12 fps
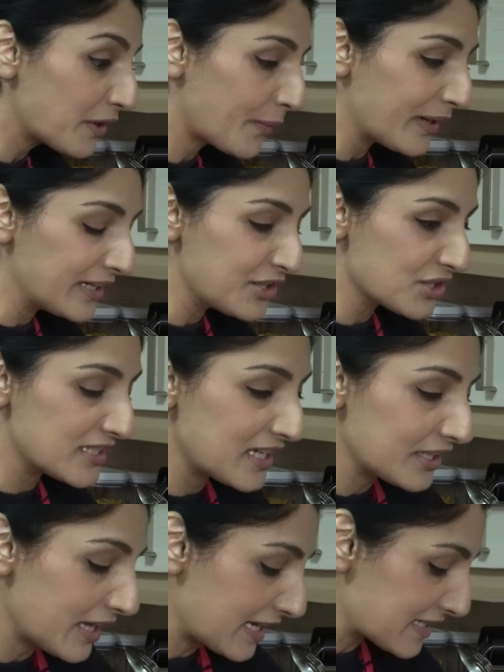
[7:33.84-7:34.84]
quickly just to
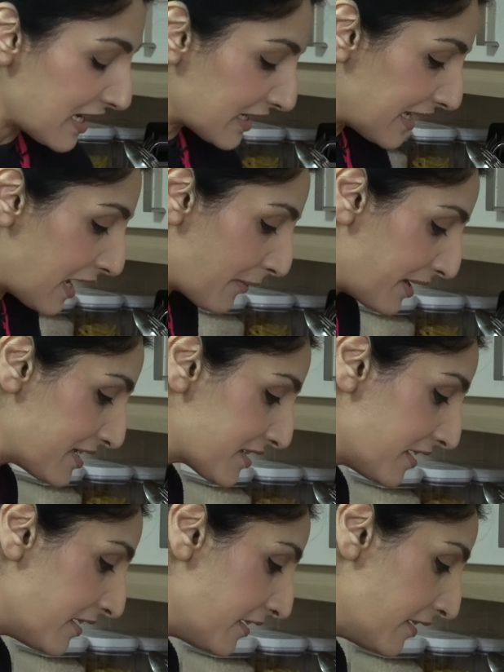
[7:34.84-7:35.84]
tell you exactly how it is.
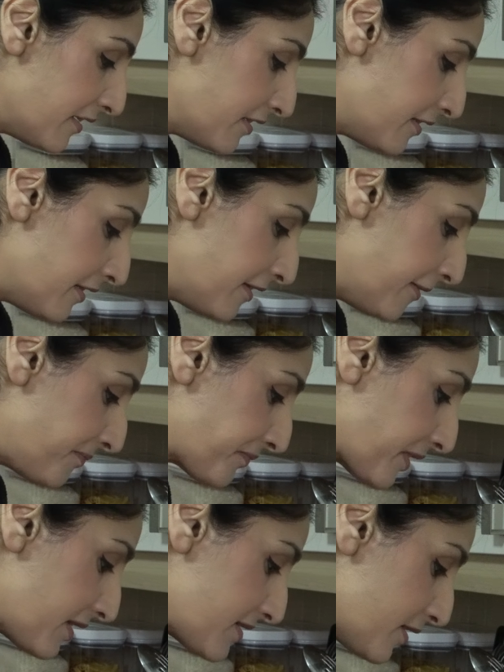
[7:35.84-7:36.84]

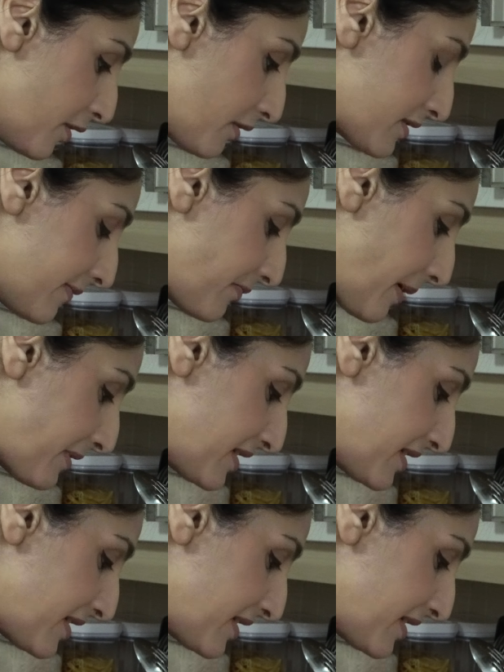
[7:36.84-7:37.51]
So I'm going